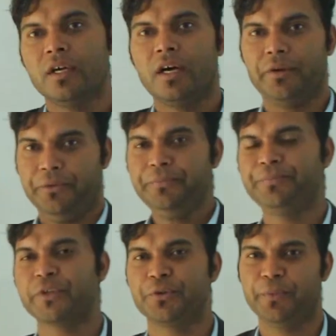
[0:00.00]
Hello,
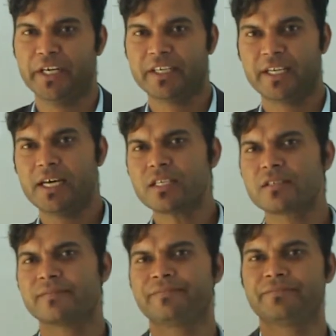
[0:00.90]
good morning
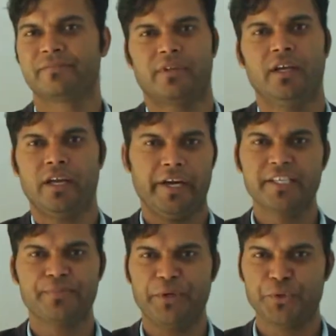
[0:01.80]
class.
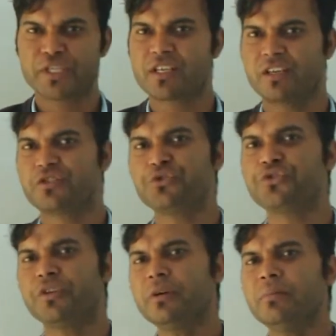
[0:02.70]
It's me, your science
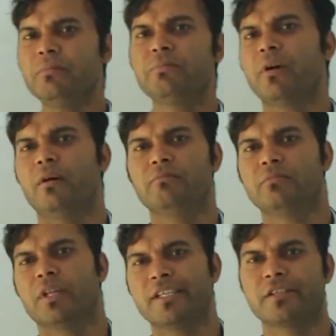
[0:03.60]
teacher
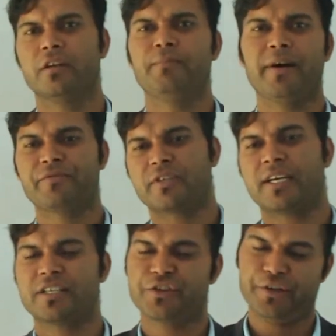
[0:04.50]
from NPABSAN
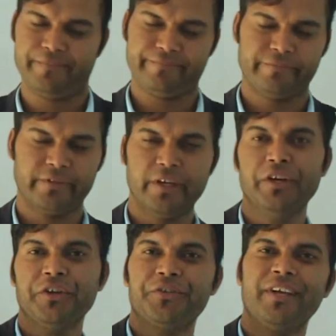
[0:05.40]
Kaski.
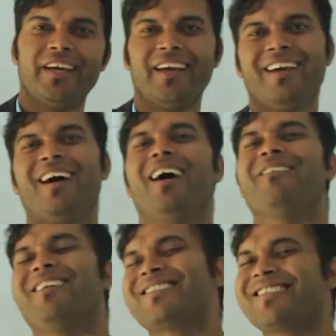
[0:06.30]
Today I
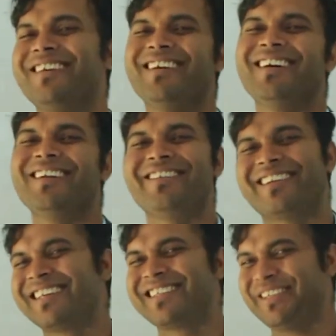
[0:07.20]
am also here to
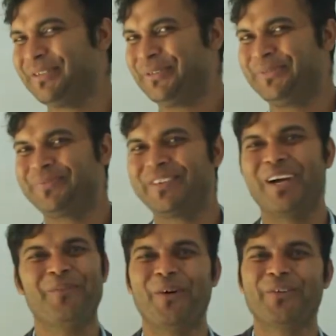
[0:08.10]
teach you
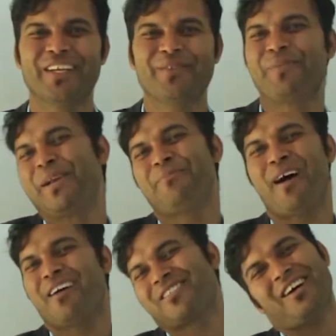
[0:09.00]
about the different
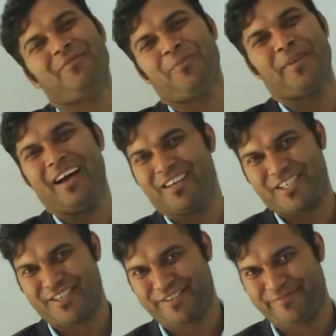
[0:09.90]
parts of a
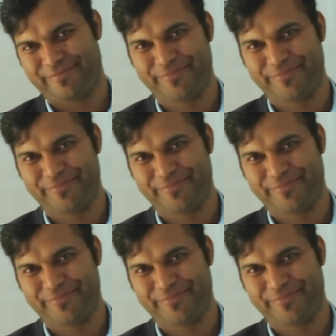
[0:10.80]
plant.